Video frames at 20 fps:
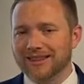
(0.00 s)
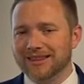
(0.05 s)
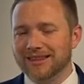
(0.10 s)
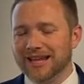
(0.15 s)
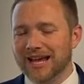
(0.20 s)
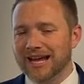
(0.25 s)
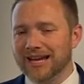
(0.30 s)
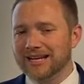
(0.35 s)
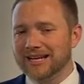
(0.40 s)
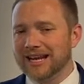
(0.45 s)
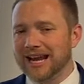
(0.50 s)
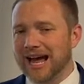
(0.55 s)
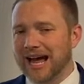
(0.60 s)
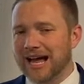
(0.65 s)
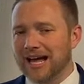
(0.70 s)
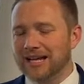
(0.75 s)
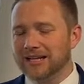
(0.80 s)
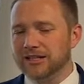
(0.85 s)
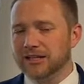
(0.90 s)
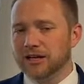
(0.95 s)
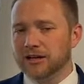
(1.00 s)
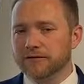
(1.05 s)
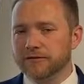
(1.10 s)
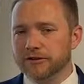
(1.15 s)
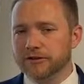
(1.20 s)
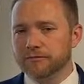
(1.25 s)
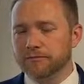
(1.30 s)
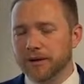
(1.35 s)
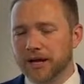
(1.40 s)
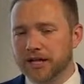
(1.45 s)
A
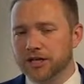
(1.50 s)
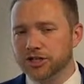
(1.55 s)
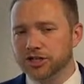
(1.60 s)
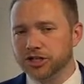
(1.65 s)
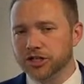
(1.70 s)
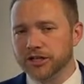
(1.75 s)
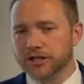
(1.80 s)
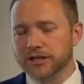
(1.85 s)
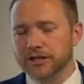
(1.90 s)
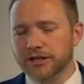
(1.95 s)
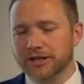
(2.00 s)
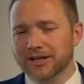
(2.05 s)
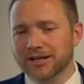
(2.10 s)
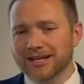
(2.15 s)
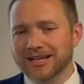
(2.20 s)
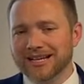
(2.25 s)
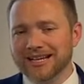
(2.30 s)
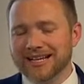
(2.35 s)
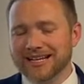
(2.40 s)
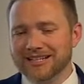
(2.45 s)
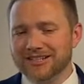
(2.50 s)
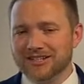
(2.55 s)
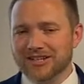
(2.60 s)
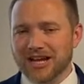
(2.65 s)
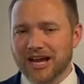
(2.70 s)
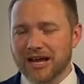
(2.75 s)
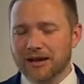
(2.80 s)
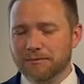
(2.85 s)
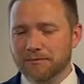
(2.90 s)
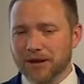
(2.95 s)
non-covered pension is
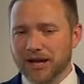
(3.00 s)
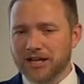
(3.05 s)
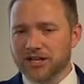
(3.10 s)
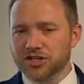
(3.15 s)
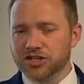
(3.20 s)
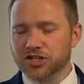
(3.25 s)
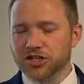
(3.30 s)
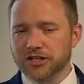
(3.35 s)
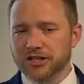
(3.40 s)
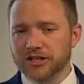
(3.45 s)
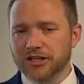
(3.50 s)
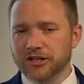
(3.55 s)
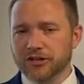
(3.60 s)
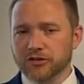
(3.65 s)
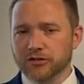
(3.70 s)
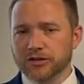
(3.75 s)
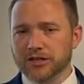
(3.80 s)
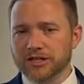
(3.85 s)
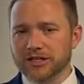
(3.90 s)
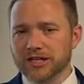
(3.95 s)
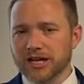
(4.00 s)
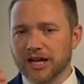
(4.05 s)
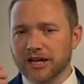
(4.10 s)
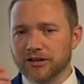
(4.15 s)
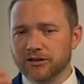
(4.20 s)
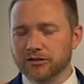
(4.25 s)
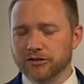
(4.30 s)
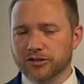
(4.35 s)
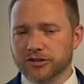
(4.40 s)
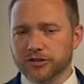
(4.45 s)
a pension that you're
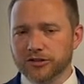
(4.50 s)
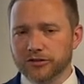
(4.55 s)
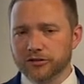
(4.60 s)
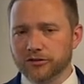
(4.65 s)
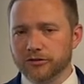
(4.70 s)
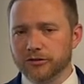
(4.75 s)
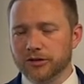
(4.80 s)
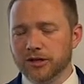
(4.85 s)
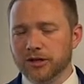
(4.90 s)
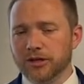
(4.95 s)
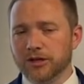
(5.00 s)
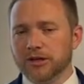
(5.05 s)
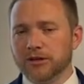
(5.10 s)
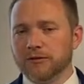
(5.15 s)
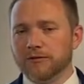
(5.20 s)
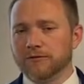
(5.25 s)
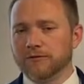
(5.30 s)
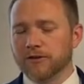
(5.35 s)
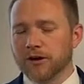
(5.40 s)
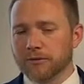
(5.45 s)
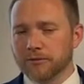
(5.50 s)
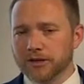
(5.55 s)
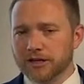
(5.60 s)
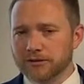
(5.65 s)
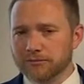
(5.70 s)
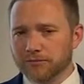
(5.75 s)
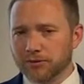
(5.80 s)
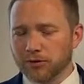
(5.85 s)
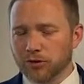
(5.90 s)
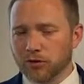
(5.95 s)
entitled to from an
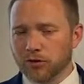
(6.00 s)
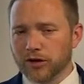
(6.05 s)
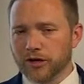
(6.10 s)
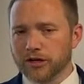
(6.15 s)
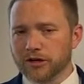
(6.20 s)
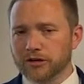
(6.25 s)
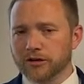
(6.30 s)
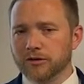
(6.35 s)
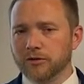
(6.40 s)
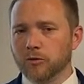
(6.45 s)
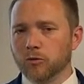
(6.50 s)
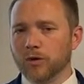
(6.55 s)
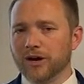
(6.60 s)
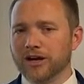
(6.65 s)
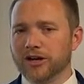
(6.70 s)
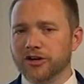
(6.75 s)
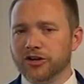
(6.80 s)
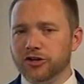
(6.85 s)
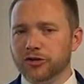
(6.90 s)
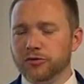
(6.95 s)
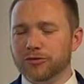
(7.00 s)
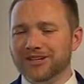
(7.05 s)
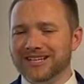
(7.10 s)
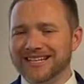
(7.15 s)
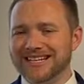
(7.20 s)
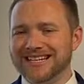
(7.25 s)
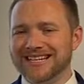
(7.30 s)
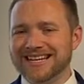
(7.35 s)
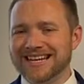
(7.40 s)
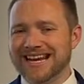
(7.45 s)
employer where you
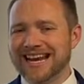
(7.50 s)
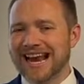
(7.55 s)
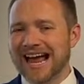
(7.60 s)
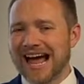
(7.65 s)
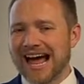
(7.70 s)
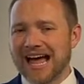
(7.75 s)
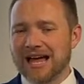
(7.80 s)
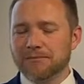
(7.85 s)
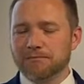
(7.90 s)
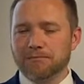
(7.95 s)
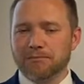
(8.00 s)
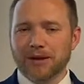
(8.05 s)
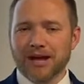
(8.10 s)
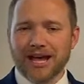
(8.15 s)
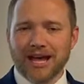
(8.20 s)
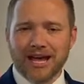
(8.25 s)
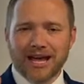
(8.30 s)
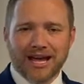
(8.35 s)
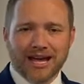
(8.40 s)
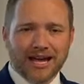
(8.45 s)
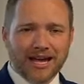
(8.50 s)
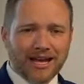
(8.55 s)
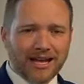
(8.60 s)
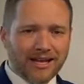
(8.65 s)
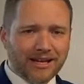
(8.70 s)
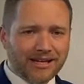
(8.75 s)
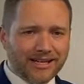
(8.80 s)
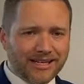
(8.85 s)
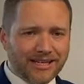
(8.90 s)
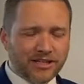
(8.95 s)
did not
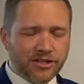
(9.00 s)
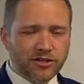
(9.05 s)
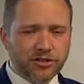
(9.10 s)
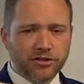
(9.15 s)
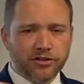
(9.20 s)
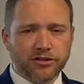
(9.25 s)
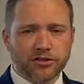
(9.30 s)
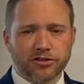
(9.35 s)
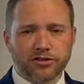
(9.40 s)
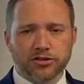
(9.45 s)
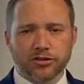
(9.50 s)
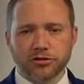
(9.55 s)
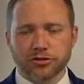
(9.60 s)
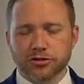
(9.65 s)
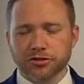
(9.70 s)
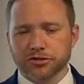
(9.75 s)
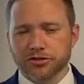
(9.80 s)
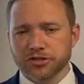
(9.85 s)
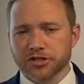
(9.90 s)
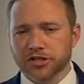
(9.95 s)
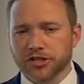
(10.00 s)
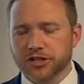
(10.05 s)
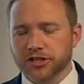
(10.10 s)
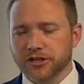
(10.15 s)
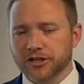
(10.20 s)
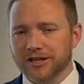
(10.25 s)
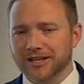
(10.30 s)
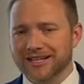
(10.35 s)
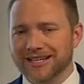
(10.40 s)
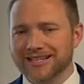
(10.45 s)
pay into the Social
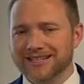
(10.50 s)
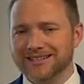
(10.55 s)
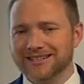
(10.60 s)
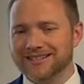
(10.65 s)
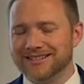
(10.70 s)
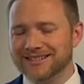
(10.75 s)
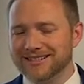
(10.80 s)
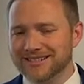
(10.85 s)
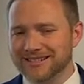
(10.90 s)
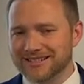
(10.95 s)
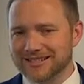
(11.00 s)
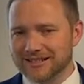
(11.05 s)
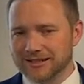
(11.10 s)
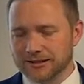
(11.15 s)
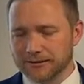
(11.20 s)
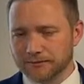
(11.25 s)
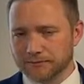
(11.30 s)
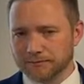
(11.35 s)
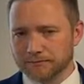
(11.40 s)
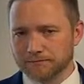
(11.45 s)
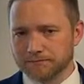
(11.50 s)
Security system.